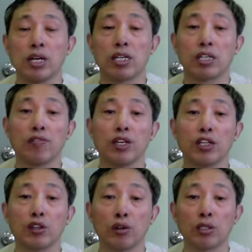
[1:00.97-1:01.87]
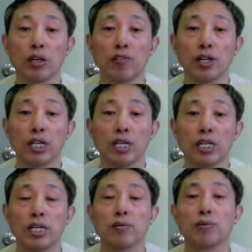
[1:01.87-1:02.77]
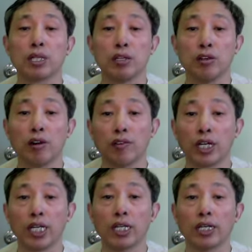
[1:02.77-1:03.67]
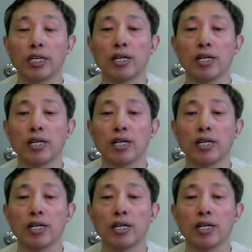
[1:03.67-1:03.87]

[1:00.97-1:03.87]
Even you don't overheat it, but you overheat it